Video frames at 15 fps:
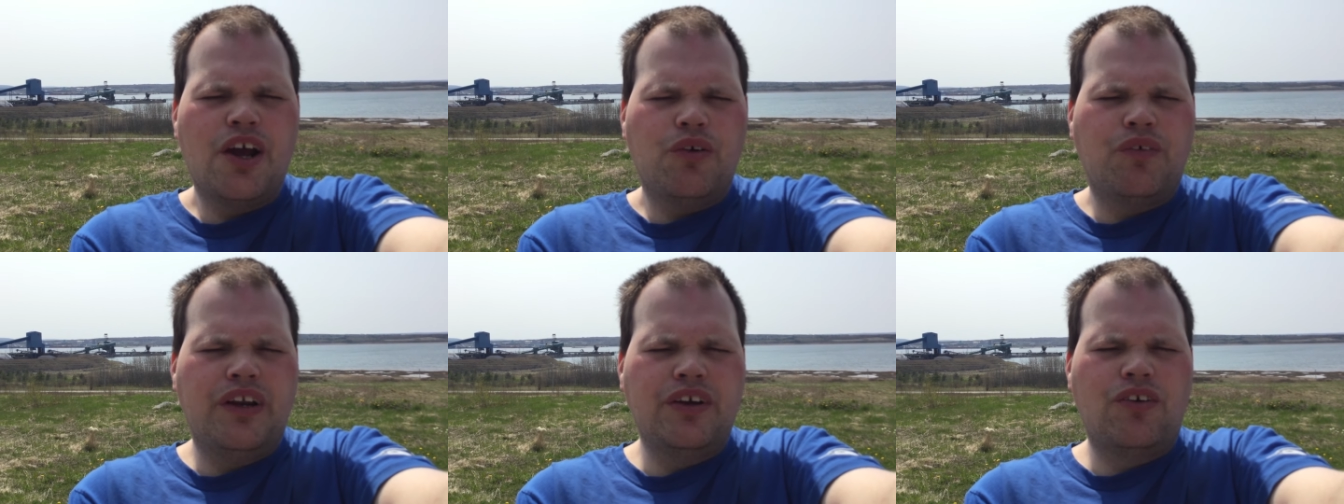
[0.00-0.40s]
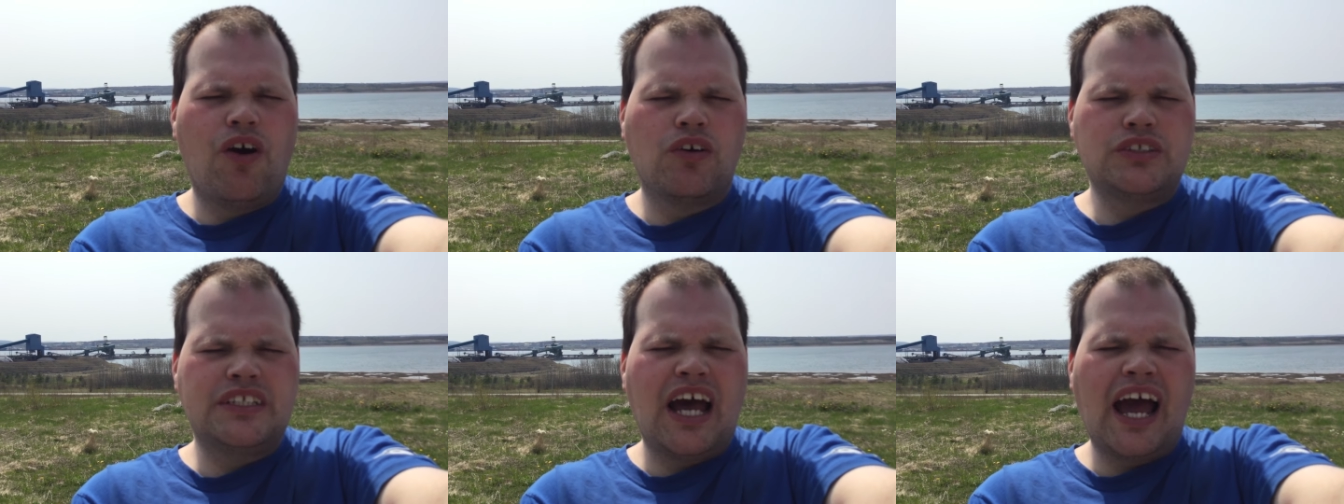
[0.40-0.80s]
When you go
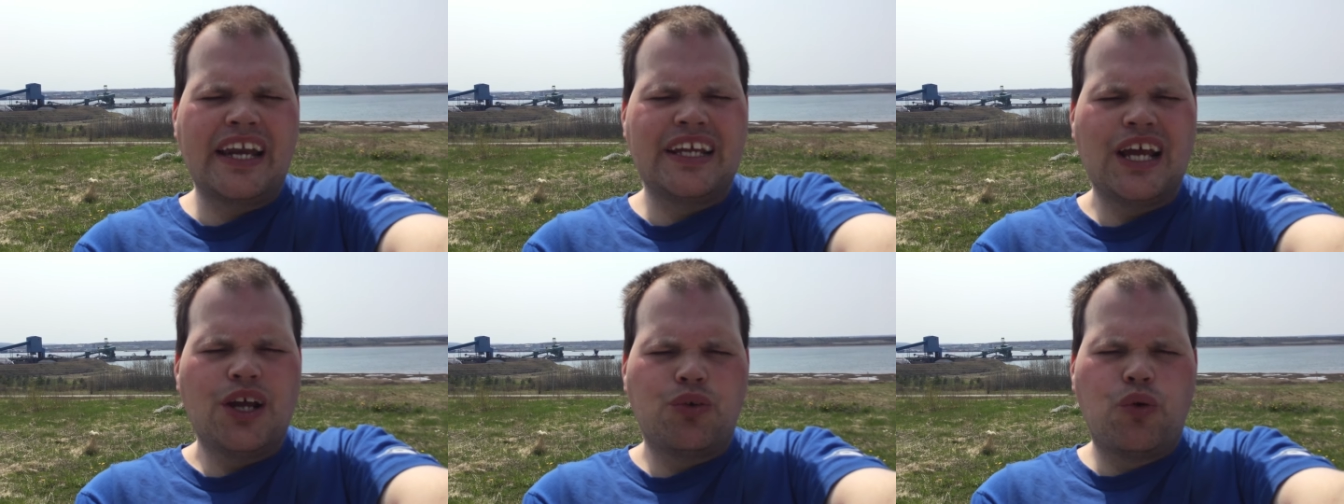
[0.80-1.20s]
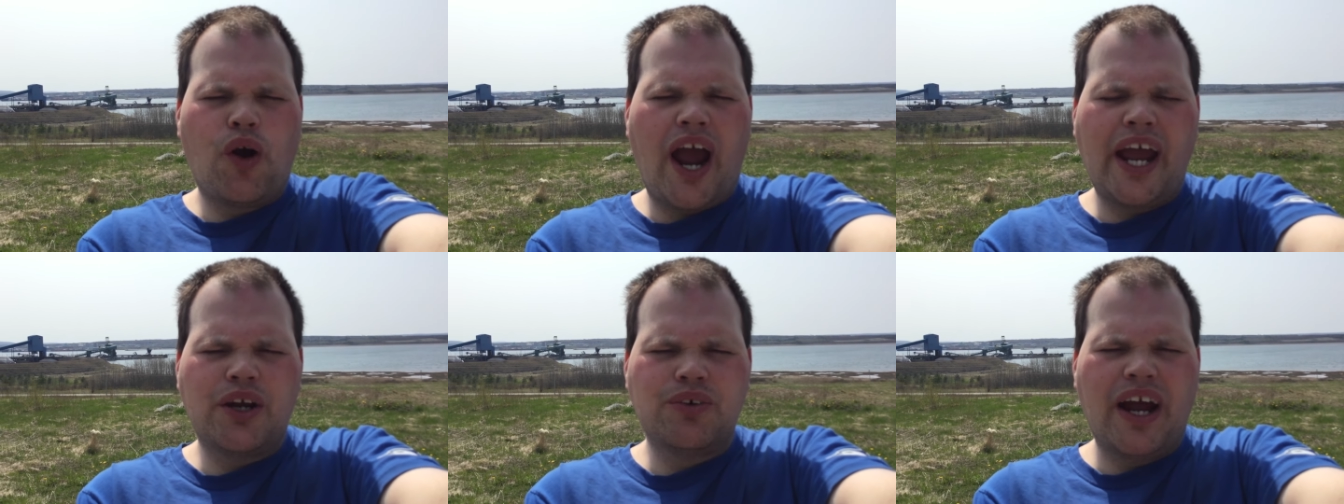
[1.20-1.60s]
outside,
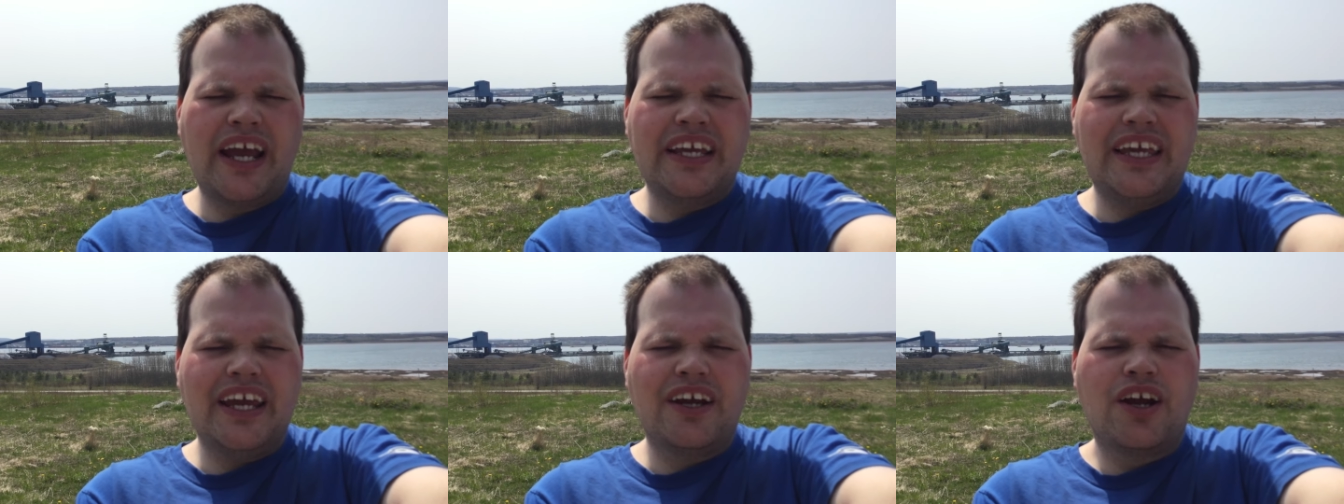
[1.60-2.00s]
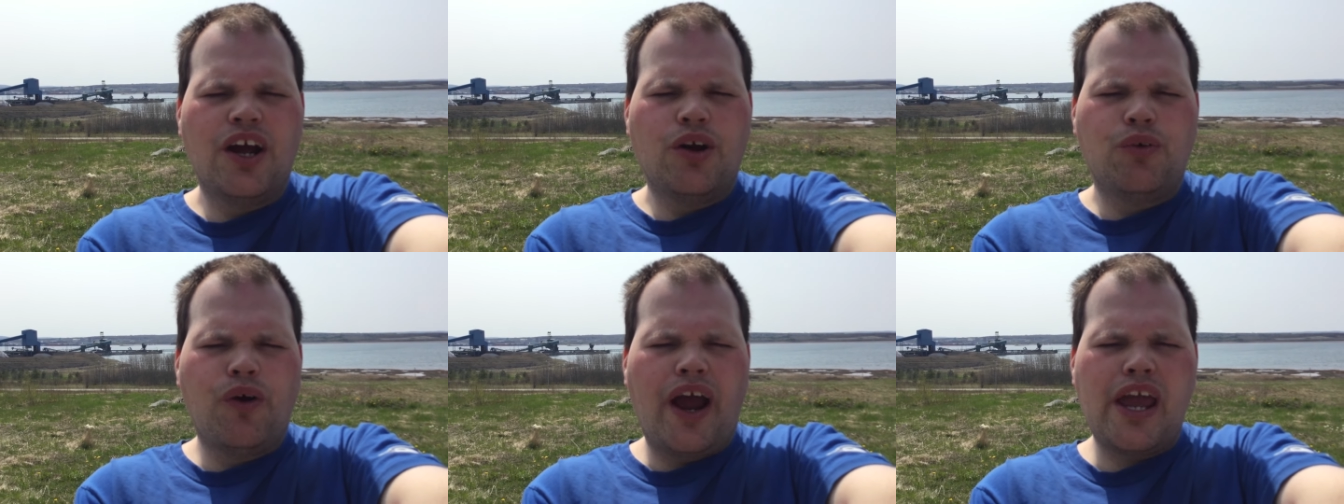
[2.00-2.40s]
wear your rain gear,
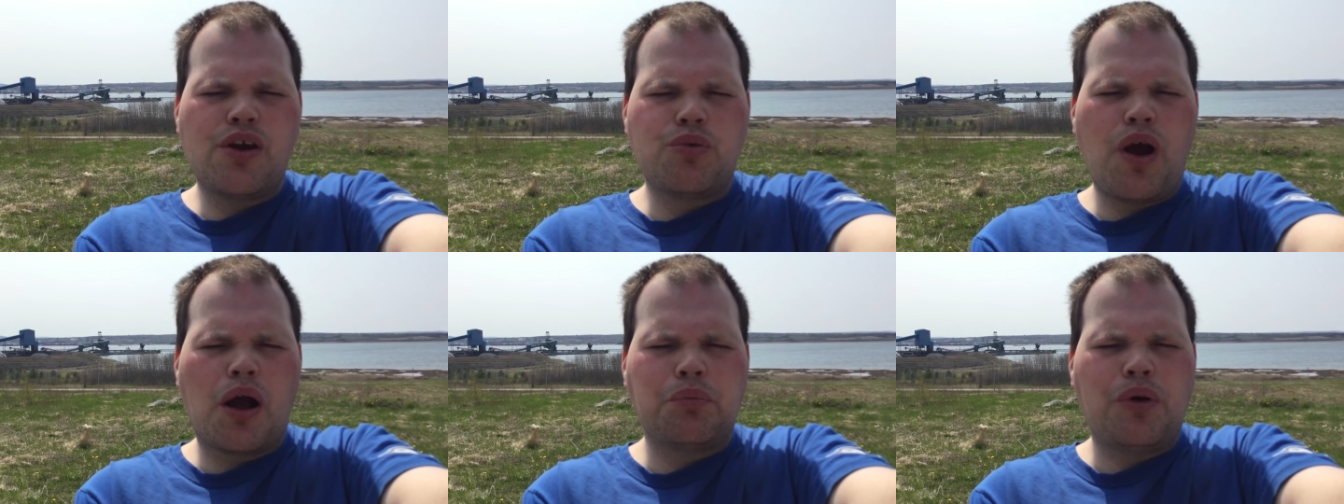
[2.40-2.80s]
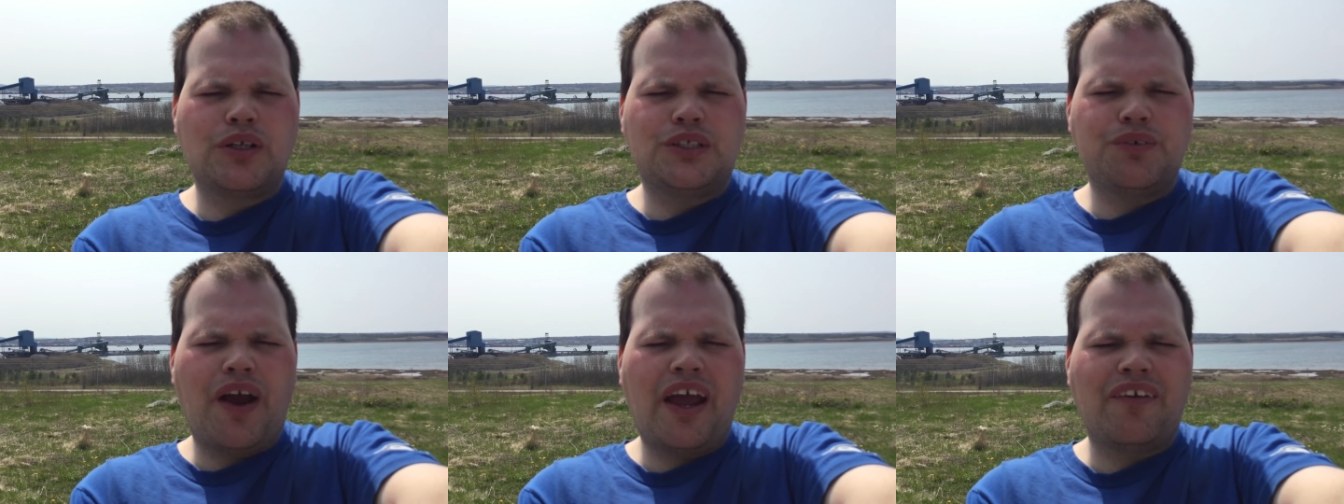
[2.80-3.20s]
wear your rain
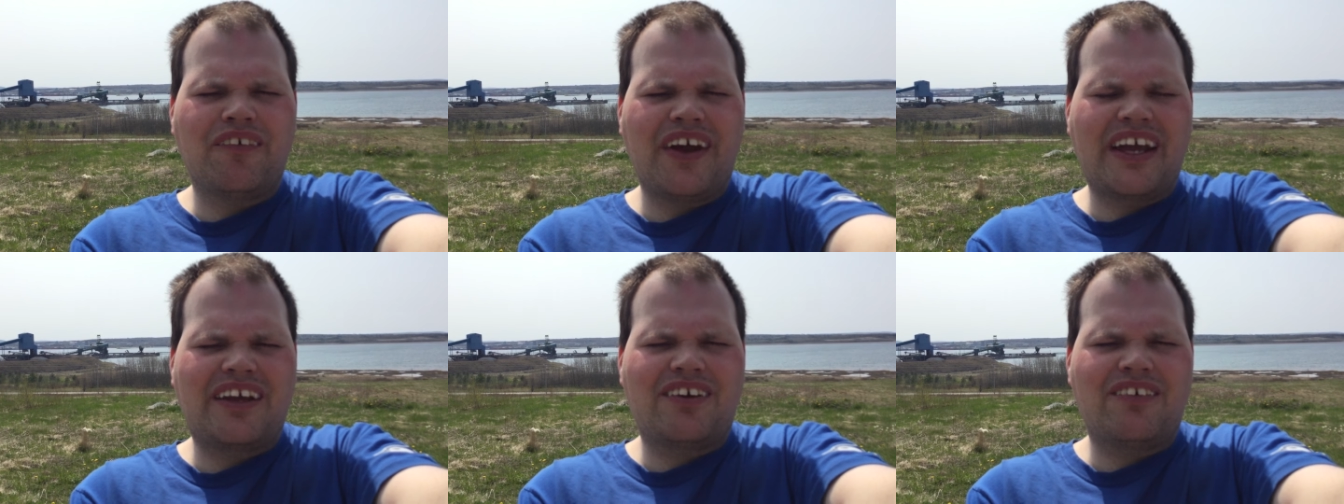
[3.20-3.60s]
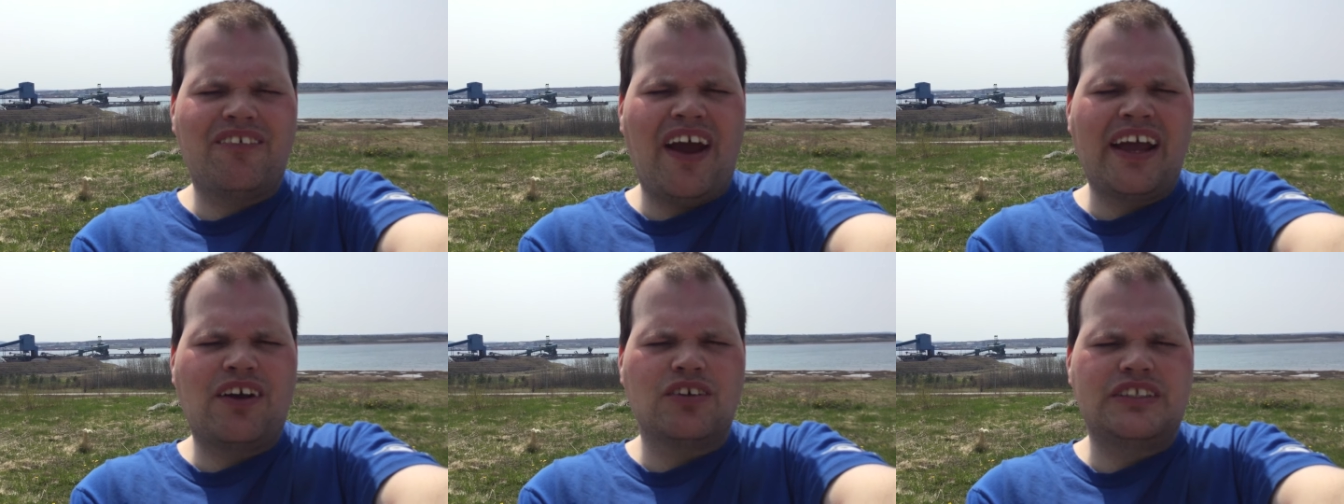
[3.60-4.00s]
boots, wear your
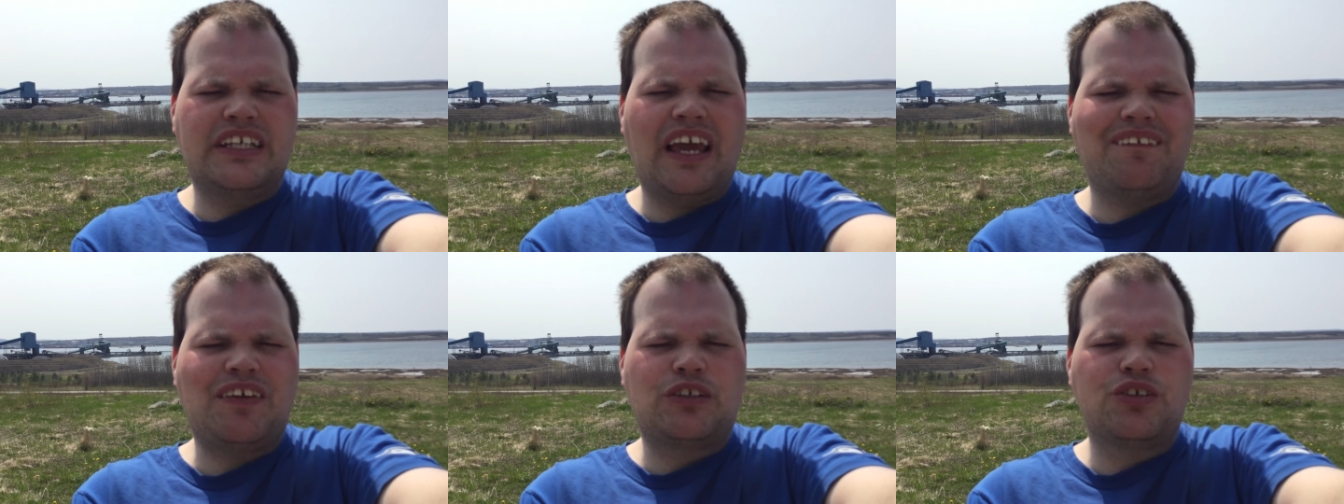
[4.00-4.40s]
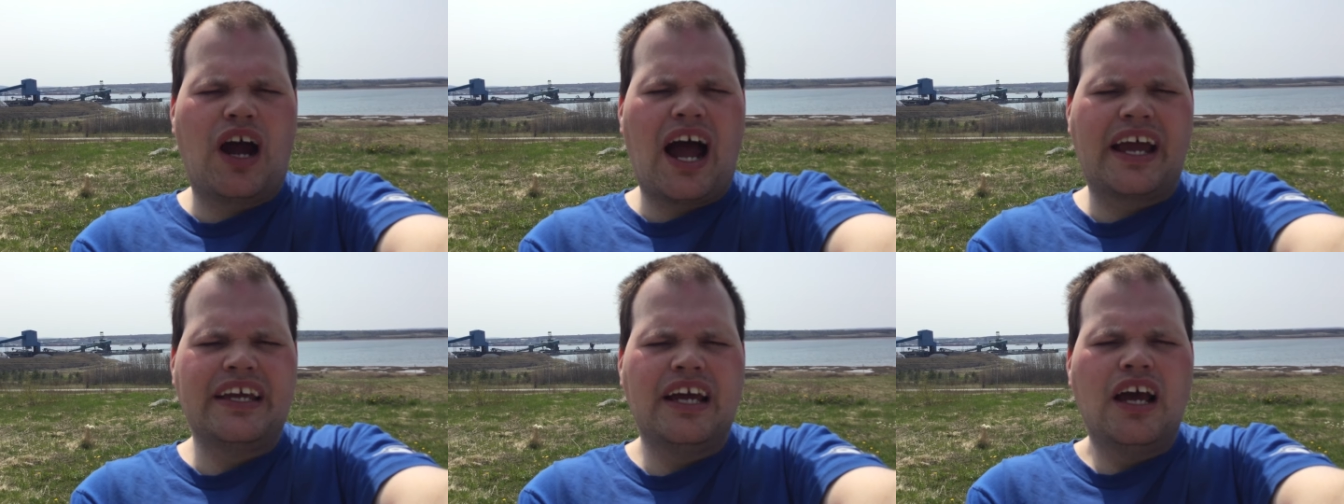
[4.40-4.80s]
ankles to keep you
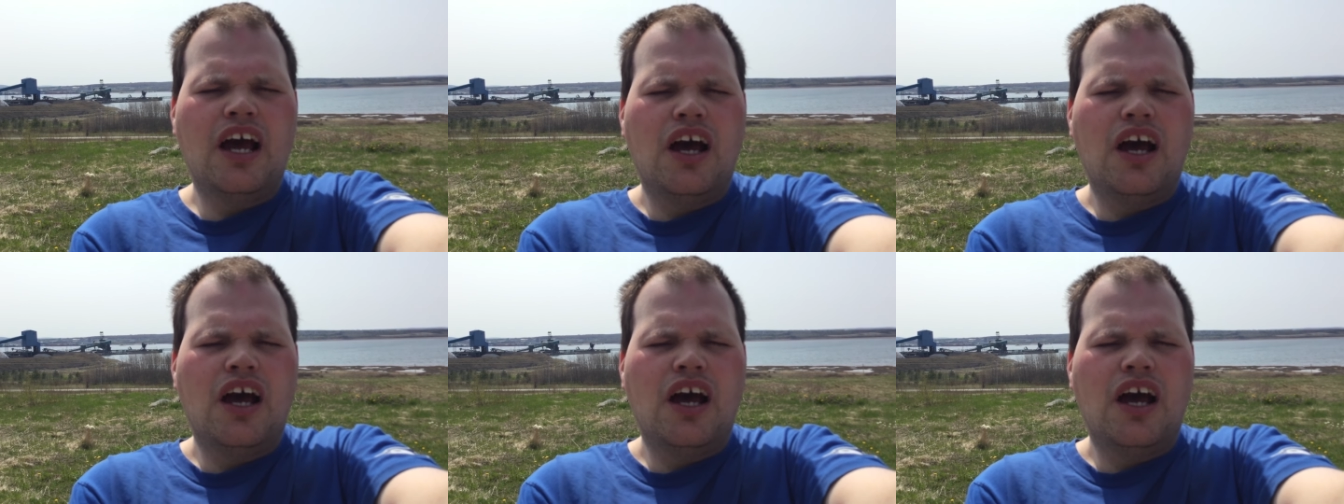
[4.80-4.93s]
dry.